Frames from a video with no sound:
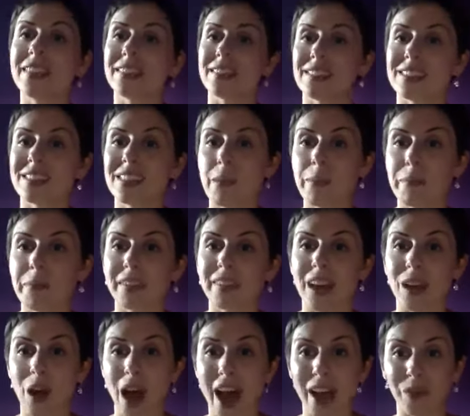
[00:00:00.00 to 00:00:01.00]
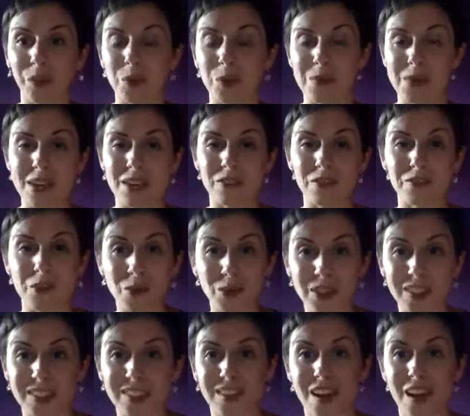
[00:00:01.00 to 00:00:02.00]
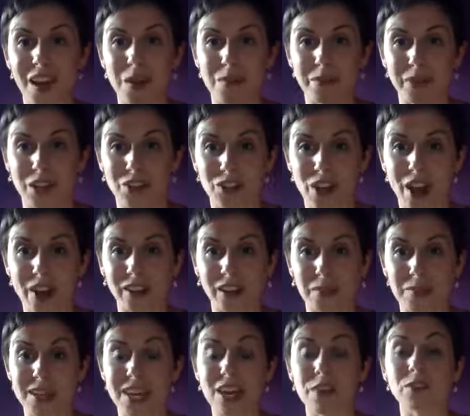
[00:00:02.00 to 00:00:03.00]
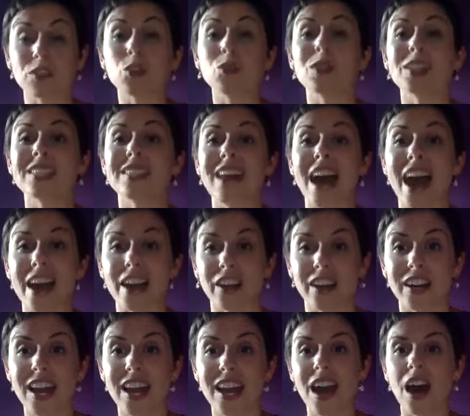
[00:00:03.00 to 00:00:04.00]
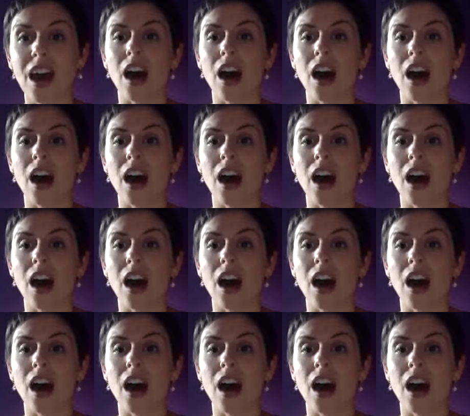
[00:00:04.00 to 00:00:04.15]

this is something that i will be focusing on at pleasure alchemy if you desire